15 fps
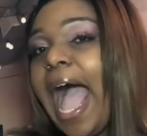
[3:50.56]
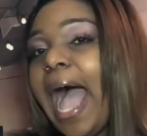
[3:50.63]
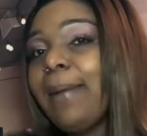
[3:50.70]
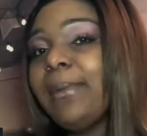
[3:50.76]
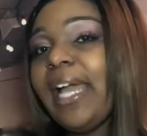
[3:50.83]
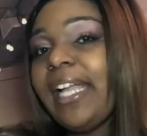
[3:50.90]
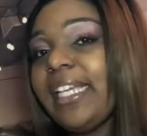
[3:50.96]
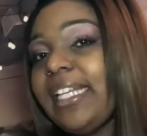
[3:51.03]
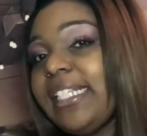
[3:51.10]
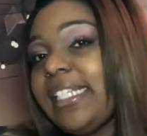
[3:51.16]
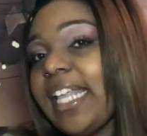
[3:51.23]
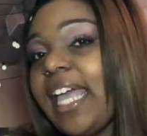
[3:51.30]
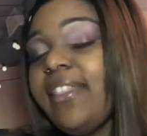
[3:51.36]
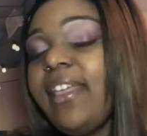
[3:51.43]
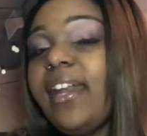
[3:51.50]
I'm not going to
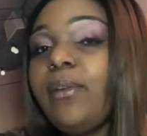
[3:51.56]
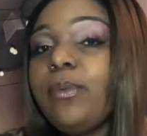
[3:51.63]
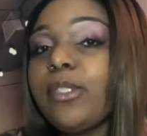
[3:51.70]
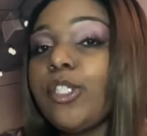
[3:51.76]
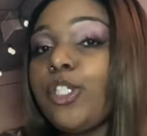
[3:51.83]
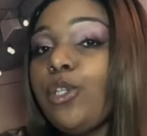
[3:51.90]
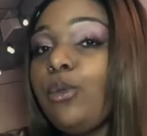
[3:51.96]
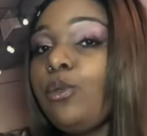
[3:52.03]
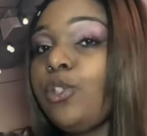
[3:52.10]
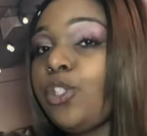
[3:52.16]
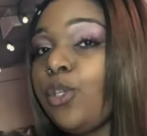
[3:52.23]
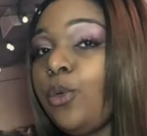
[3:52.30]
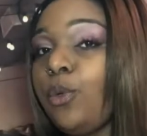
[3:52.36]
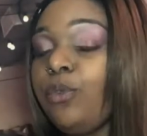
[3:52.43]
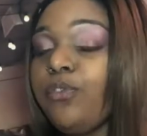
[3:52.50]
say that it was too
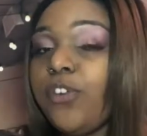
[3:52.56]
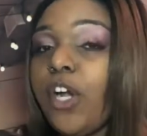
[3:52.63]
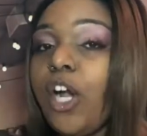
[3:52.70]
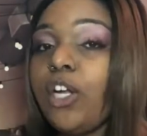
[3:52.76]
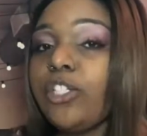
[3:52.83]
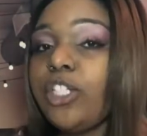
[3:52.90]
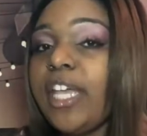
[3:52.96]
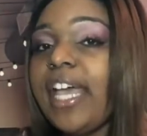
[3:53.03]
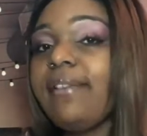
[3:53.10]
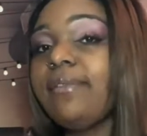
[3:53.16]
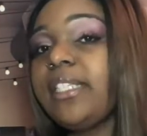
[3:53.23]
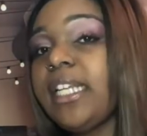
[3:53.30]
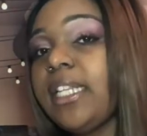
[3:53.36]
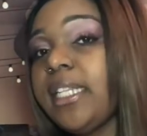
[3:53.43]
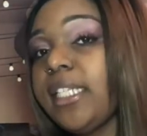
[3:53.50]
soon for her to
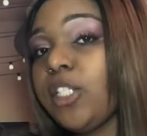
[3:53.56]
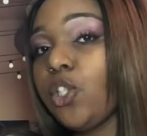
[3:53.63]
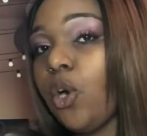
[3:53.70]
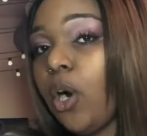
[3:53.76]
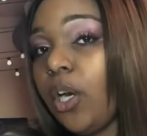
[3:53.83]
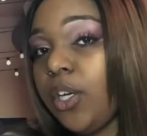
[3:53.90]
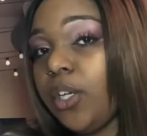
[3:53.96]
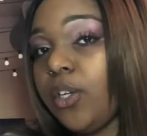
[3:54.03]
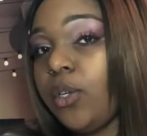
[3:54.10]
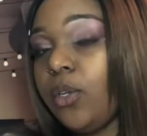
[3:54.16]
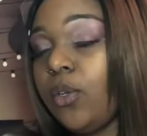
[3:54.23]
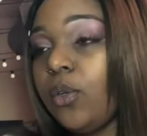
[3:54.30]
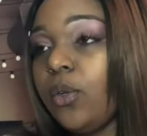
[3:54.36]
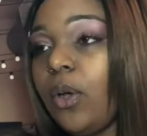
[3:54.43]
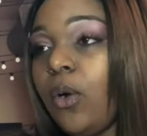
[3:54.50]
have done this
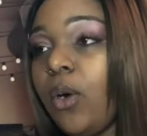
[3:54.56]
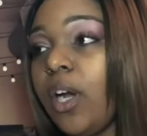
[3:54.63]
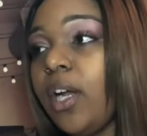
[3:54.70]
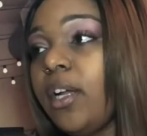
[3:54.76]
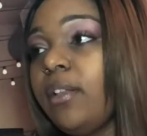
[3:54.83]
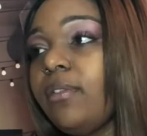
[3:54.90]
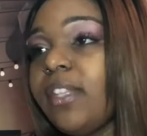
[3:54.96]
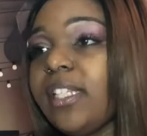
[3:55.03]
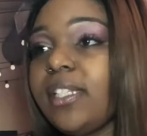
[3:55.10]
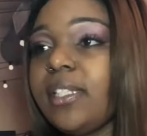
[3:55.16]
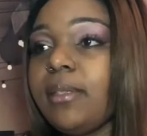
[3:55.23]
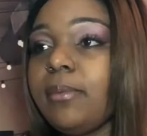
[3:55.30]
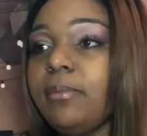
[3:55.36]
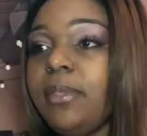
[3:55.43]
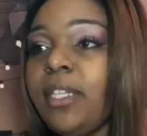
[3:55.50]
article or
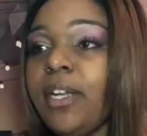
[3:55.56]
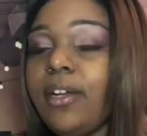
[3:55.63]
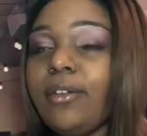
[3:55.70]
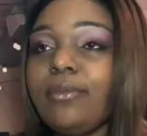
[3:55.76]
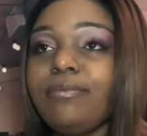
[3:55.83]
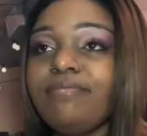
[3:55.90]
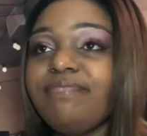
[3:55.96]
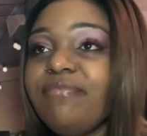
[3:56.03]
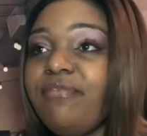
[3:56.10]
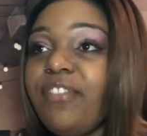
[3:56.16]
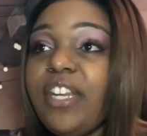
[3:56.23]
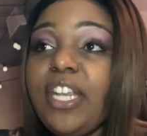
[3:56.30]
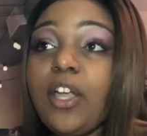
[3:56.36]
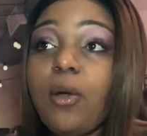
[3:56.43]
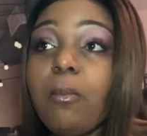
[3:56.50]
this,
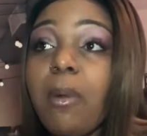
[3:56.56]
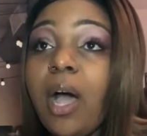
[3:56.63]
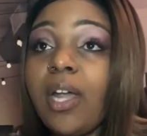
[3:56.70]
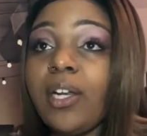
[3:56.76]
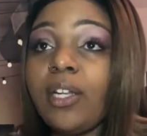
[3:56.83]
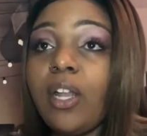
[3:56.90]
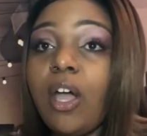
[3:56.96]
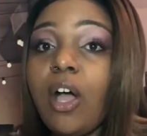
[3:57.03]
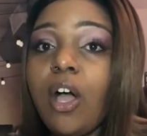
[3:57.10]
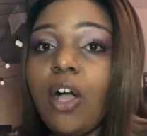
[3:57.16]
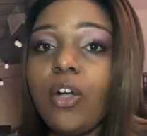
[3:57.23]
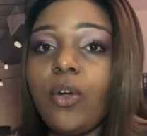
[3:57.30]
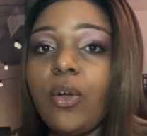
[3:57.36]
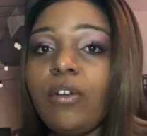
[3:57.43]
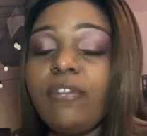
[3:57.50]
video
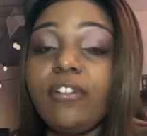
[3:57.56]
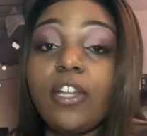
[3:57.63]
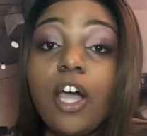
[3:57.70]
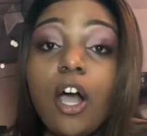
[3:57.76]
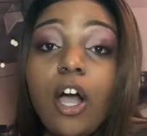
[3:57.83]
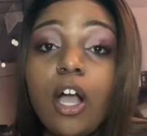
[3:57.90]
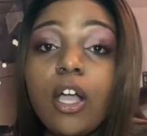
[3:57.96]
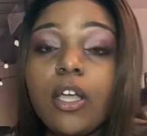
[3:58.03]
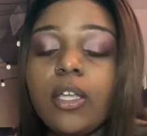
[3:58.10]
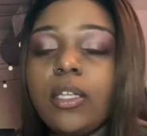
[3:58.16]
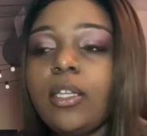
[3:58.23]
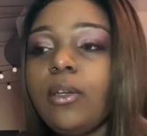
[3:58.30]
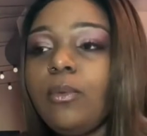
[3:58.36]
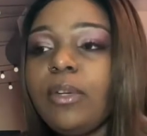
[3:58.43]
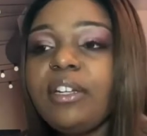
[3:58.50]
monologue or vlog,
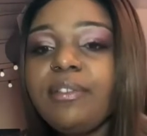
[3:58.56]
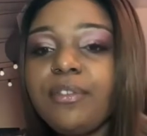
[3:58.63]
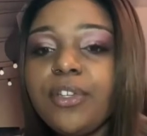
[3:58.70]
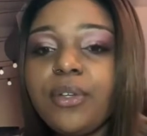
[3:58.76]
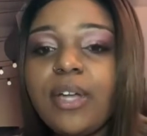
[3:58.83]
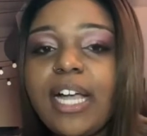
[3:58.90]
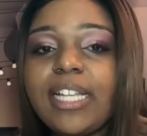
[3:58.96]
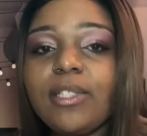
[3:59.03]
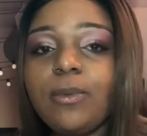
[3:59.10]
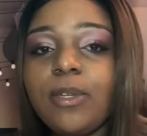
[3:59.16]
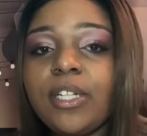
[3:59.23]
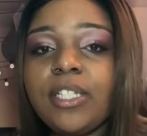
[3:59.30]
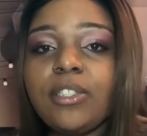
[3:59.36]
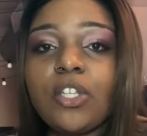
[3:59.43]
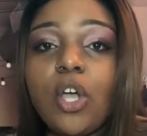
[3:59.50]
whatever you guys
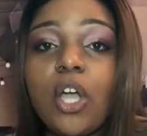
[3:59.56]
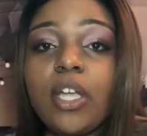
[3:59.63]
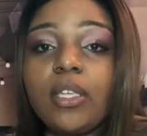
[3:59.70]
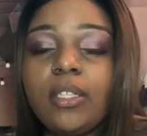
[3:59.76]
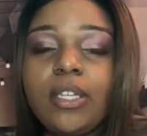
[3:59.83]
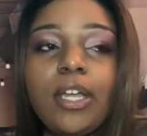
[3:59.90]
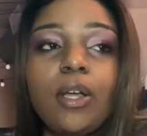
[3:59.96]
want to talk,